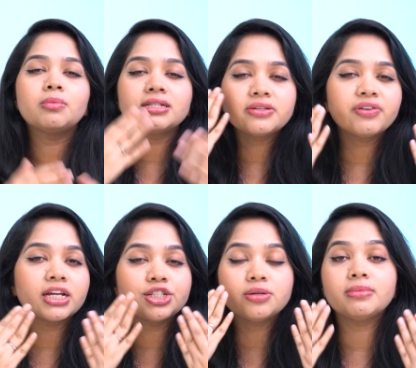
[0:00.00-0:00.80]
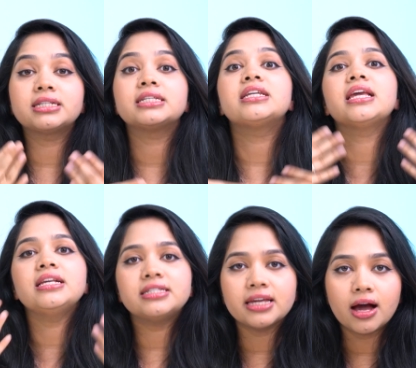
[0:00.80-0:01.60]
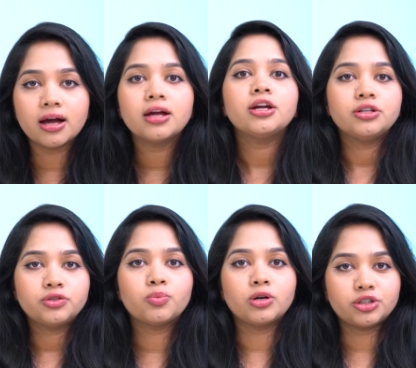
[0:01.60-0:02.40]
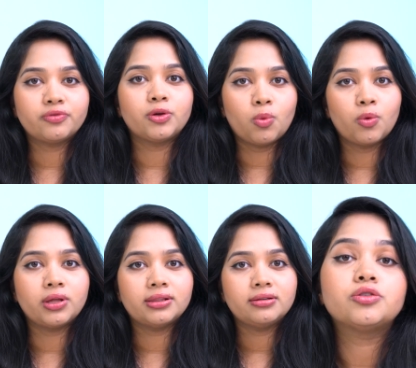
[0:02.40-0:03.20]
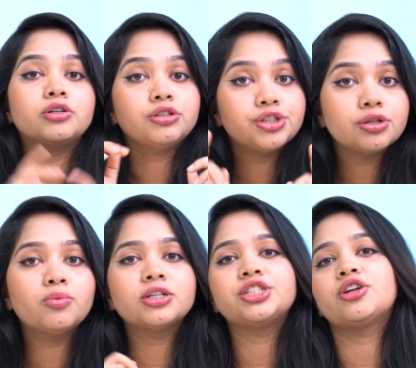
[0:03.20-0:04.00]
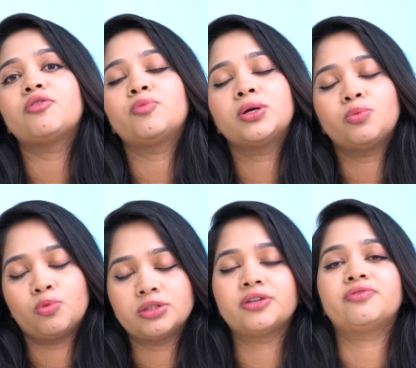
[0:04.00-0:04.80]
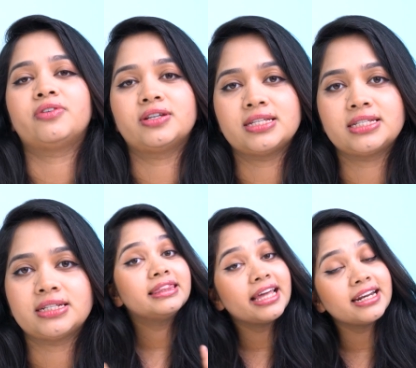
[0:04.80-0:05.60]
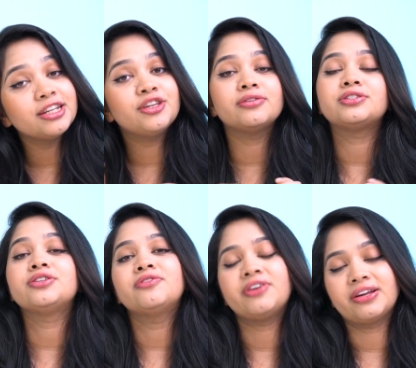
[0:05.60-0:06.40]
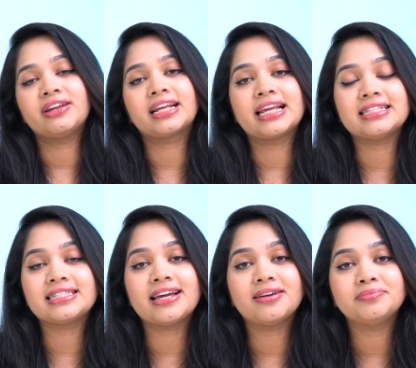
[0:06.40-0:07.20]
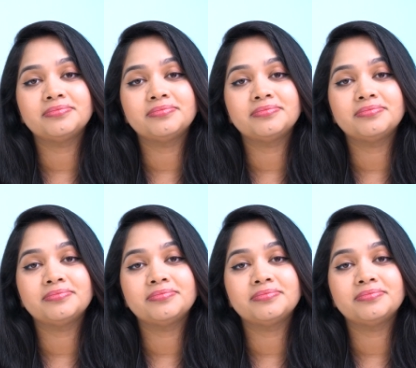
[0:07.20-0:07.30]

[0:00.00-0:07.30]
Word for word: Emulsification makes it easier to wash off the oil, so you should wash it off with water first. Then use your regular cleanser.